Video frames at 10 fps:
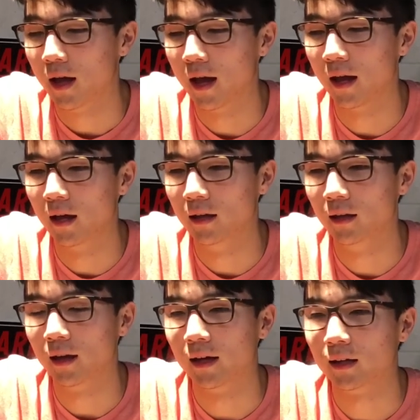
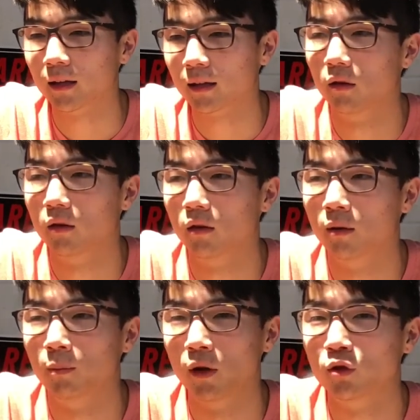and like
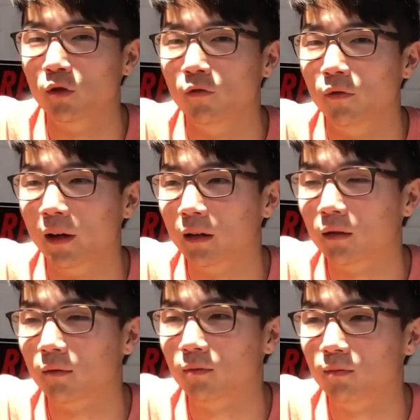a bunch of like
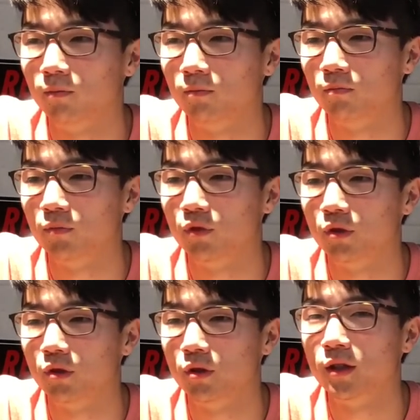
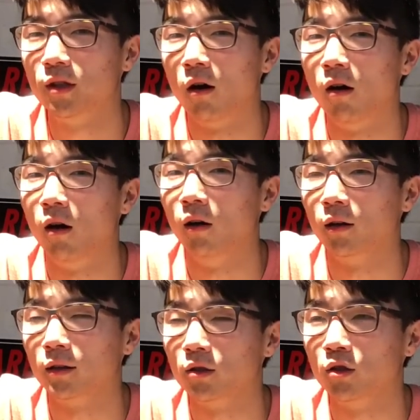
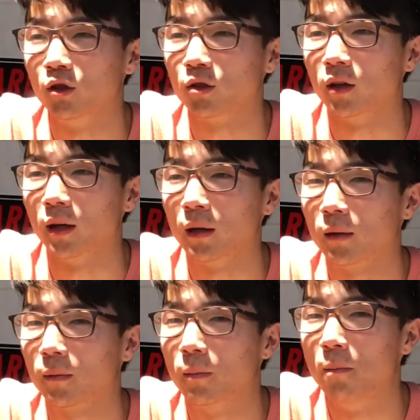dogs just like
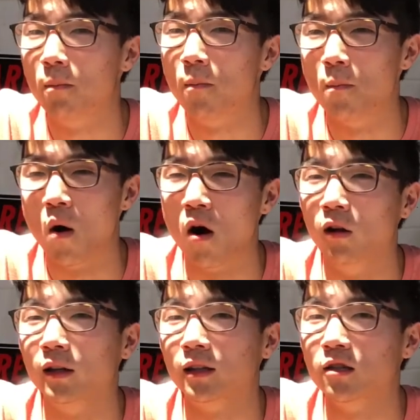
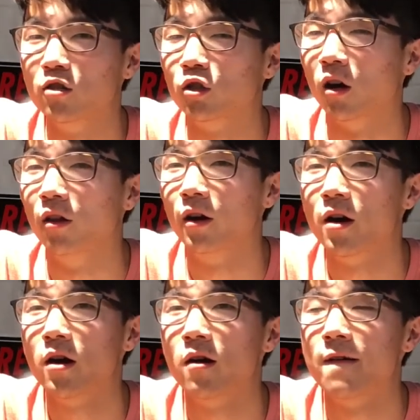mauling each
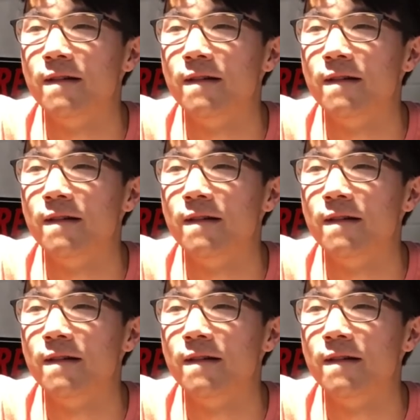other.